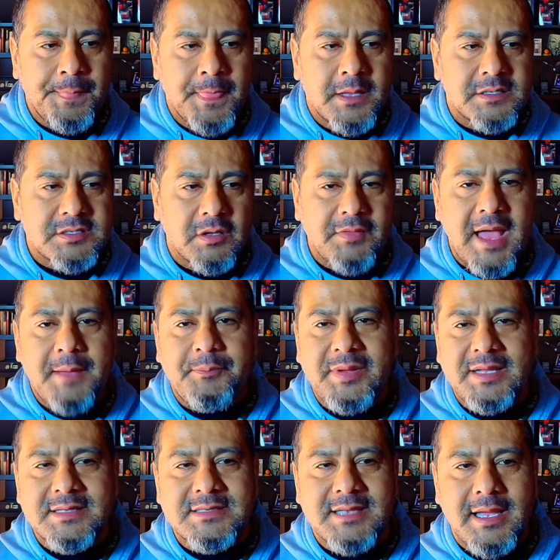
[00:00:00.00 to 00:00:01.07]
So that
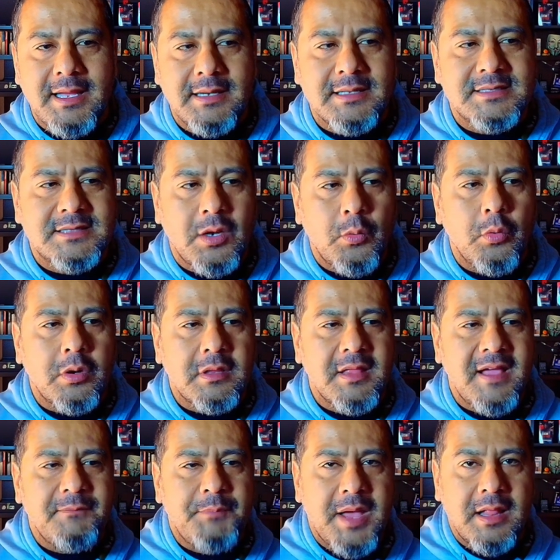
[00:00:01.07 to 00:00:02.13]
being said, is there
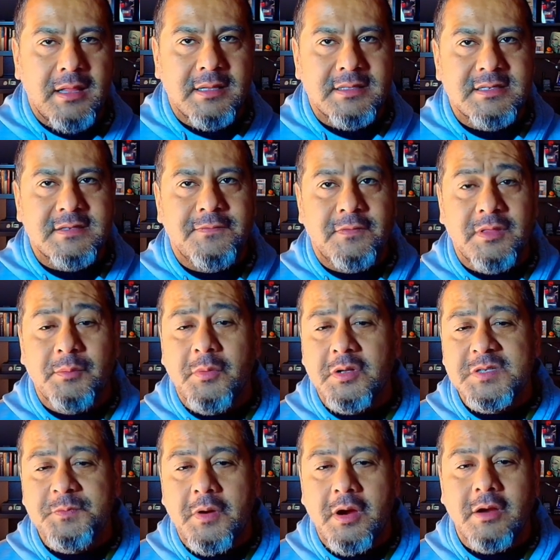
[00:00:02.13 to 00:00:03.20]
work-life balance for the
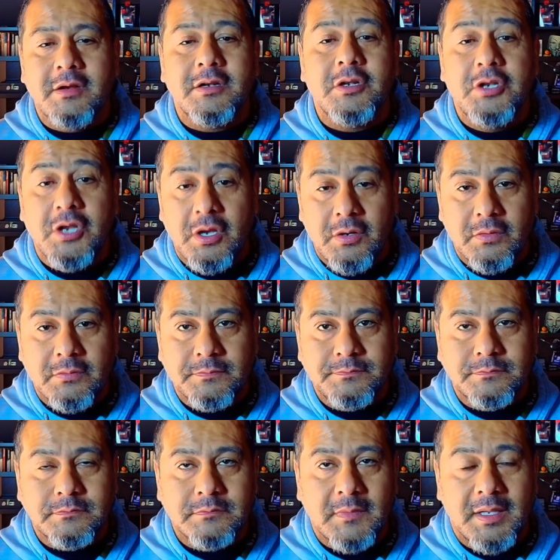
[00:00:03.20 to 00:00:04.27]
most part? No.
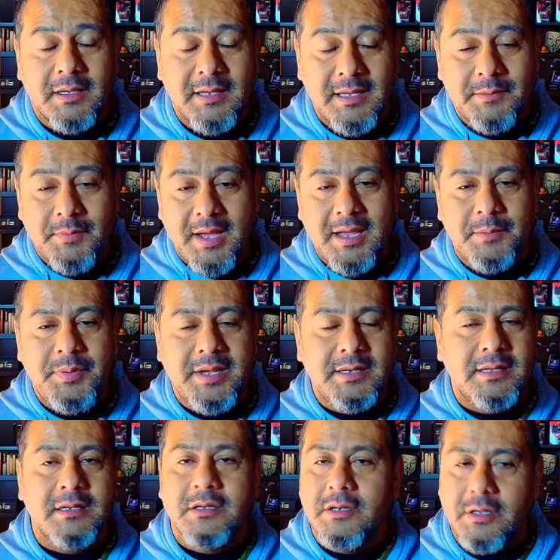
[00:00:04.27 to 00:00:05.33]
In my
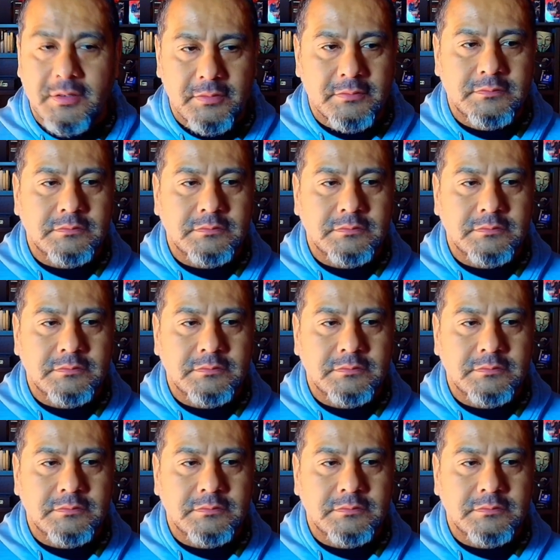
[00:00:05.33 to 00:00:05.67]
opinion, no.